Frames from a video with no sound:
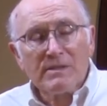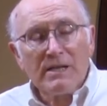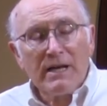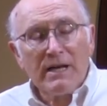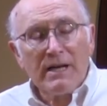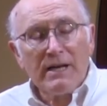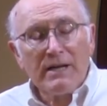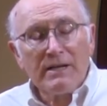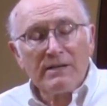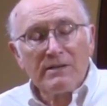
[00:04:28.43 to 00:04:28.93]

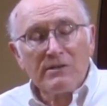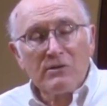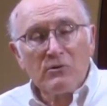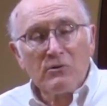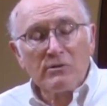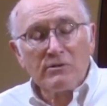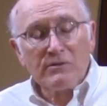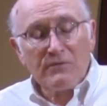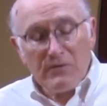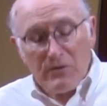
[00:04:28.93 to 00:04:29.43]
And of
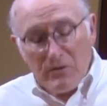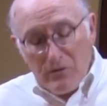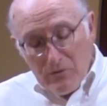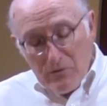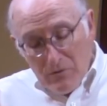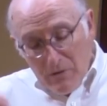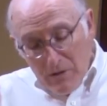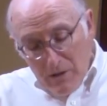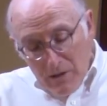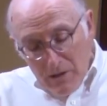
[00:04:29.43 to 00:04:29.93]
course, if
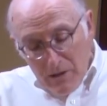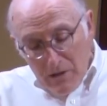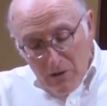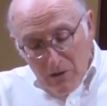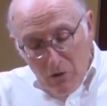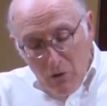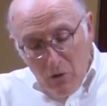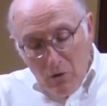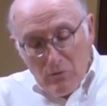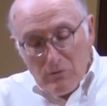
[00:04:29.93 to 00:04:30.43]
you
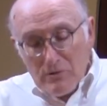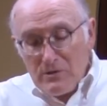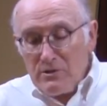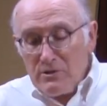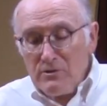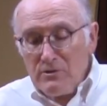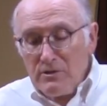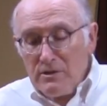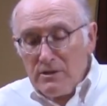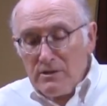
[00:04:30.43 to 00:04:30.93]
go
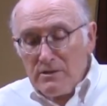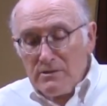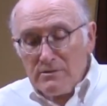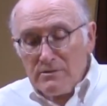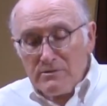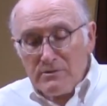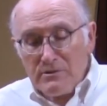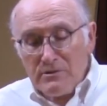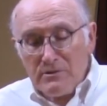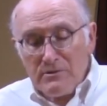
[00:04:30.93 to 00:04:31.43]

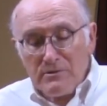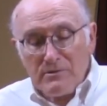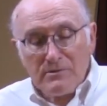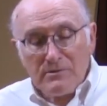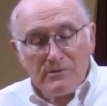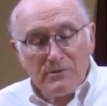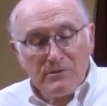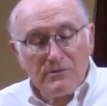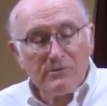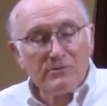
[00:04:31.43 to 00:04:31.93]
to
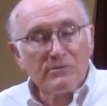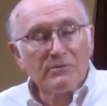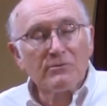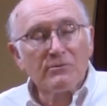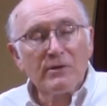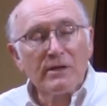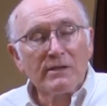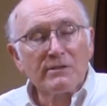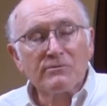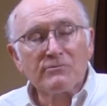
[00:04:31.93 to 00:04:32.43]
use the
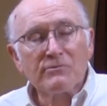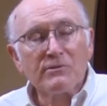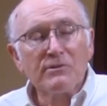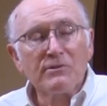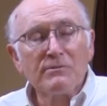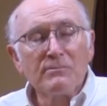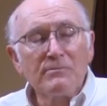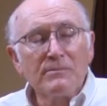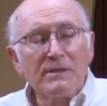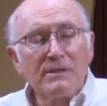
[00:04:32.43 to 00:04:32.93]

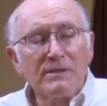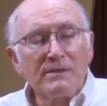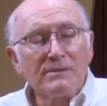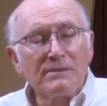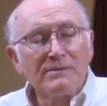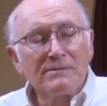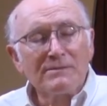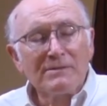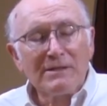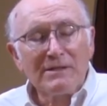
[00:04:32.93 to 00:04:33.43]
restroom, they
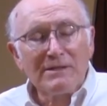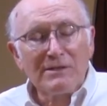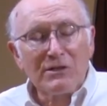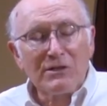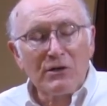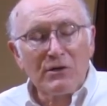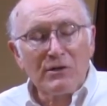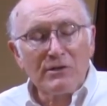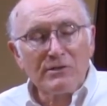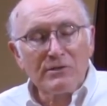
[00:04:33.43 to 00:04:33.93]

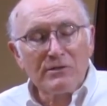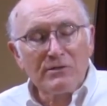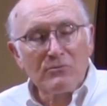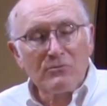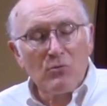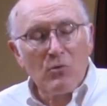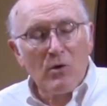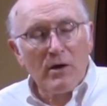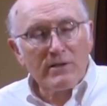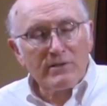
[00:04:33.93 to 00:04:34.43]
encourage you
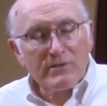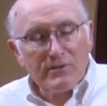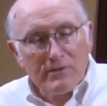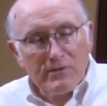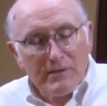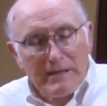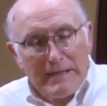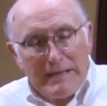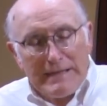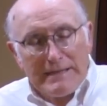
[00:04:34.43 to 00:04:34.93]
to wash
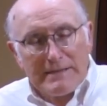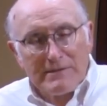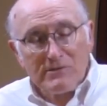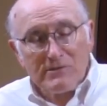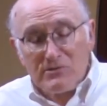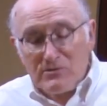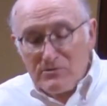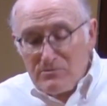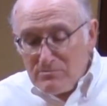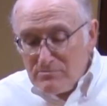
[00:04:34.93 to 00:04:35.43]
your
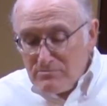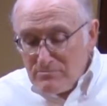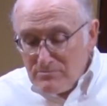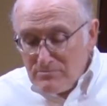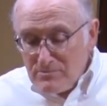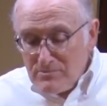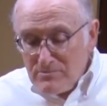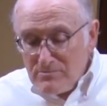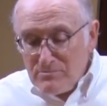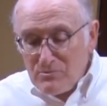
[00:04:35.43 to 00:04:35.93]
hands
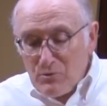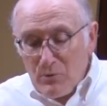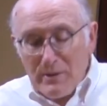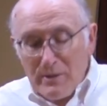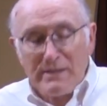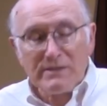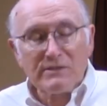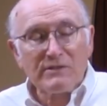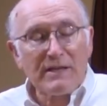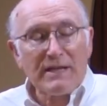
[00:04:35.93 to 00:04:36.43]

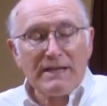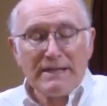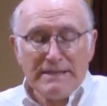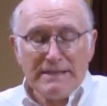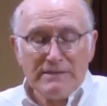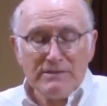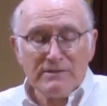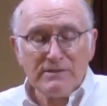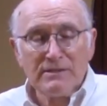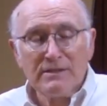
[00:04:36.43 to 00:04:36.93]
20
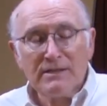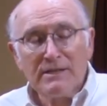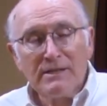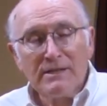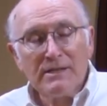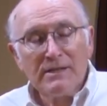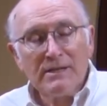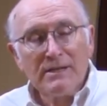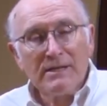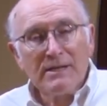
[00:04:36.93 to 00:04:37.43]
seconds
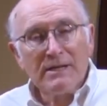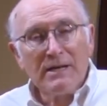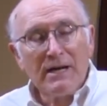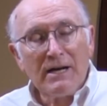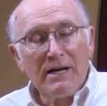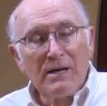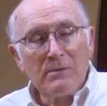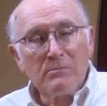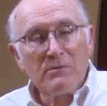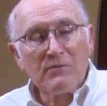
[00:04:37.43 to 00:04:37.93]

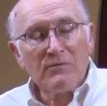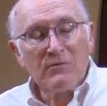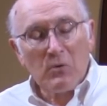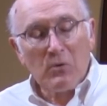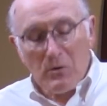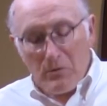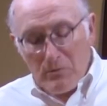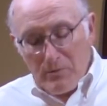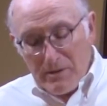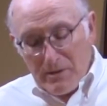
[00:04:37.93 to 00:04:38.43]

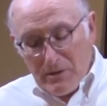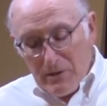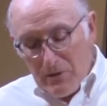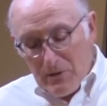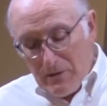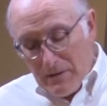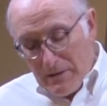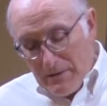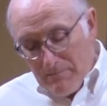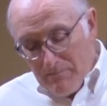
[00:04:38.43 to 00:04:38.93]
before
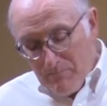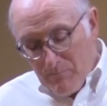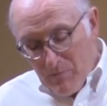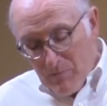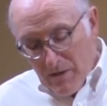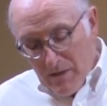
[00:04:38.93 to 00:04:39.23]
returning.